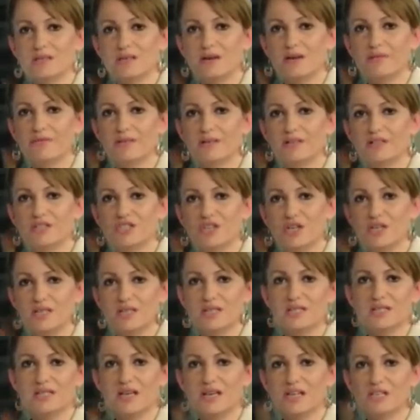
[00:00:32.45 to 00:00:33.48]
of a
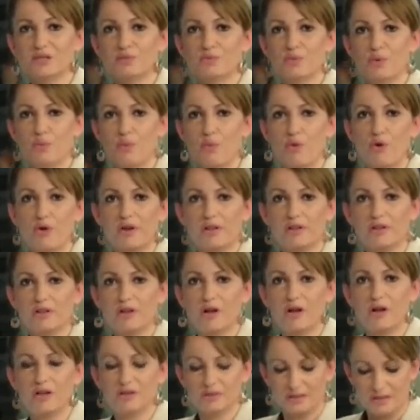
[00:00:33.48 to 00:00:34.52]
genocide memorial
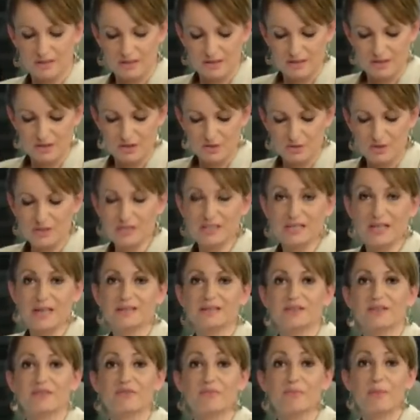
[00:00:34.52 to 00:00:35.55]
called a
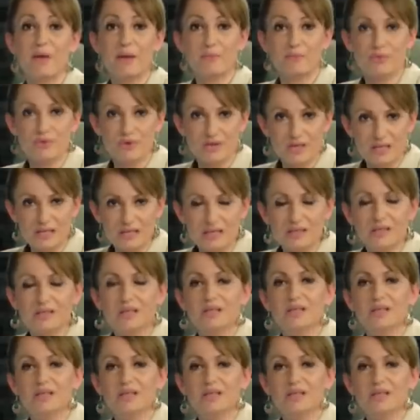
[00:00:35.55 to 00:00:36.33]
Streetlight of Memory.